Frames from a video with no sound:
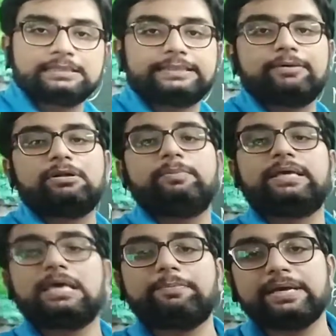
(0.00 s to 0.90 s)
They
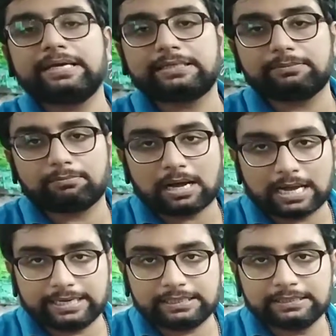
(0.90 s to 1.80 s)
will be keeping it in
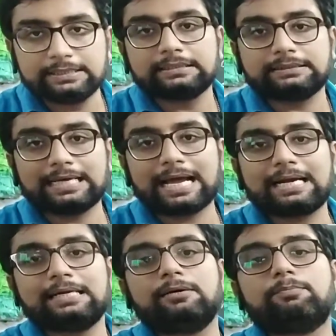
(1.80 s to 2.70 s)
mind
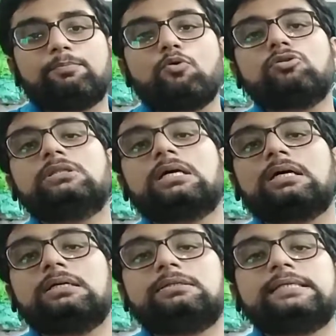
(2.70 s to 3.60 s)
that both the
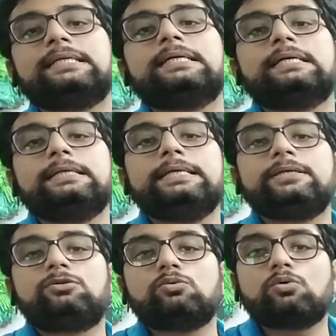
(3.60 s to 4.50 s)
country
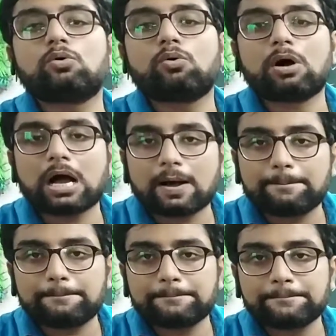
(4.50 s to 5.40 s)
need to grow
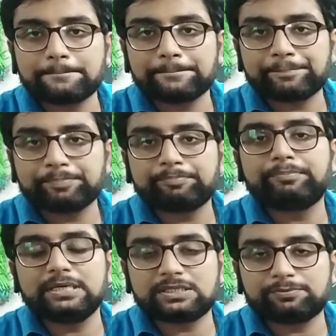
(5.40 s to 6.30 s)
up
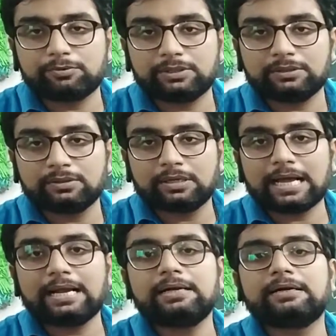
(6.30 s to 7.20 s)
peacefully
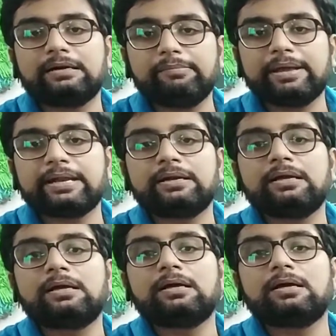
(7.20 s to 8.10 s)
and
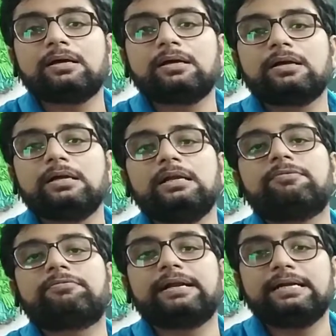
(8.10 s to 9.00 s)
remain in a
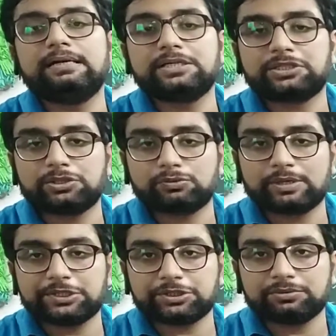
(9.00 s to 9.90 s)
friendly
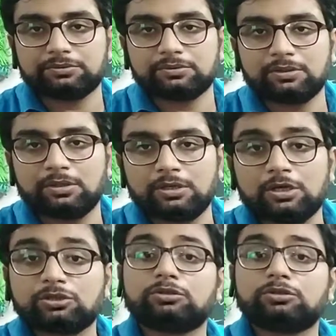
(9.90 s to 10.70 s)
situation. So